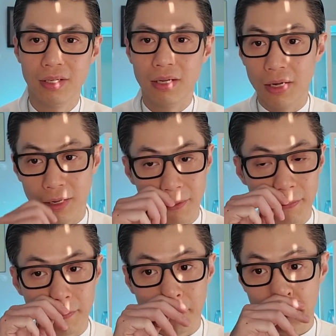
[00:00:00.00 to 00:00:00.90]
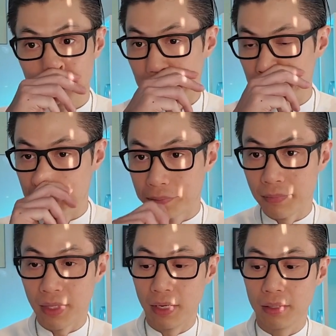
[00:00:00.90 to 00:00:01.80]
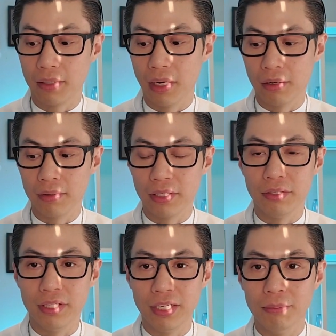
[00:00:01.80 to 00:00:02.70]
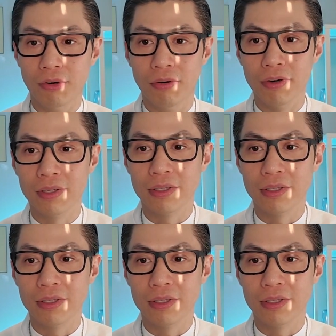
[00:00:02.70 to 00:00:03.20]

I don't think you need more